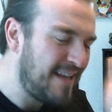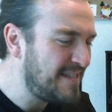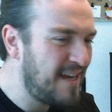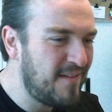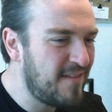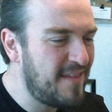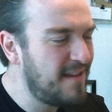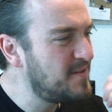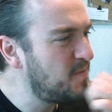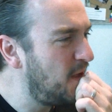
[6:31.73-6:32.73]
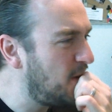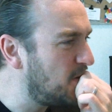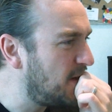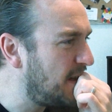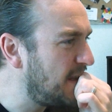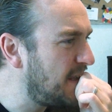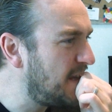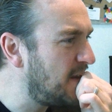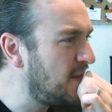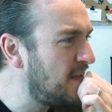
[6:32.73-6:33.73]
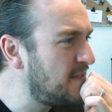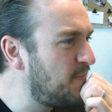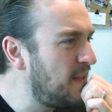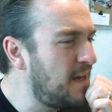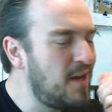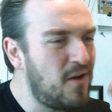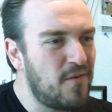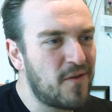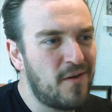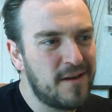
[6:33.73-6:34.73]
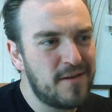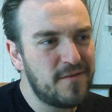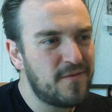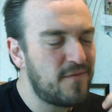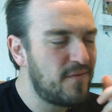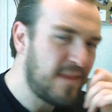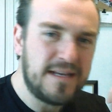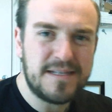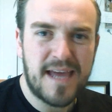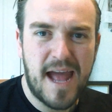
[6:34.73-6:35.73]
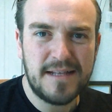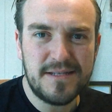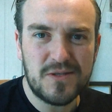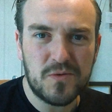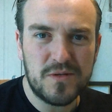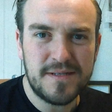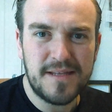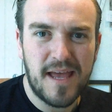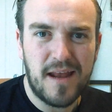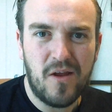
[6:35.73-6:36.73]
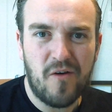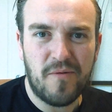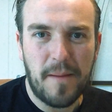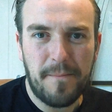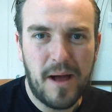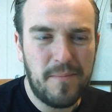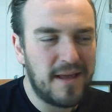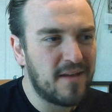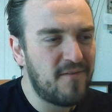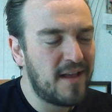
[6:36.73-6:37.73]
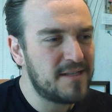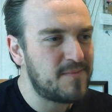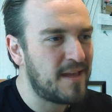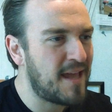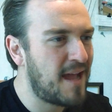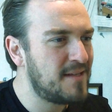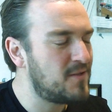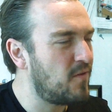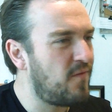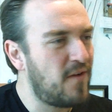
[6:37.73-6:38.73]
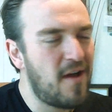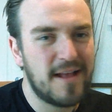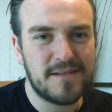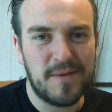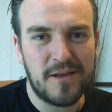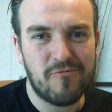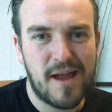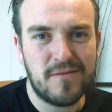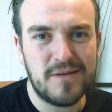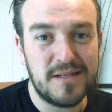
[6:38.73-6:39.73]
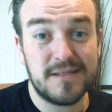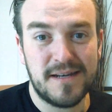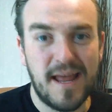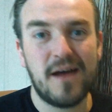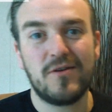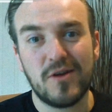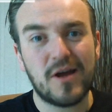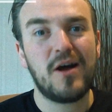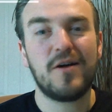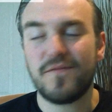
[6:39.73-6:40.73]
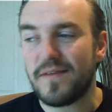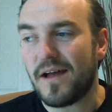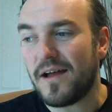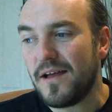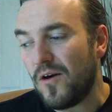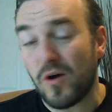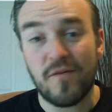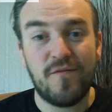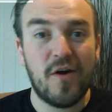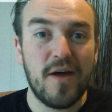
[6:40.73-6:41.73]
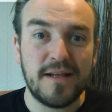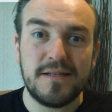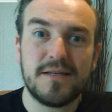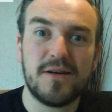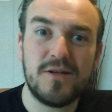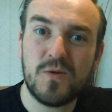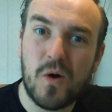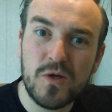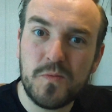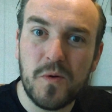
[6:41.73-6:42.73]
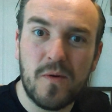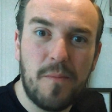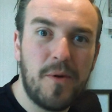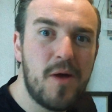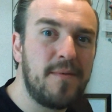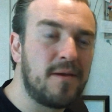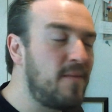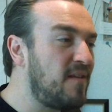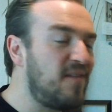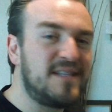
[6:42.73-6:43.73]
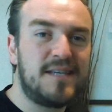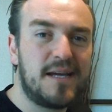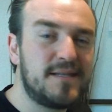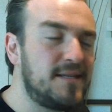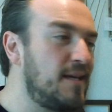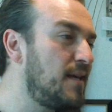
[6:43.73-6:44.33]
that's another thing as well. Like, you know, there's been a lot of kind of things cancelled, isn't there? A lot of like public events been cancelled, flights been grounded to now look after or convert into a hospital like Birmingham. That's fantastic.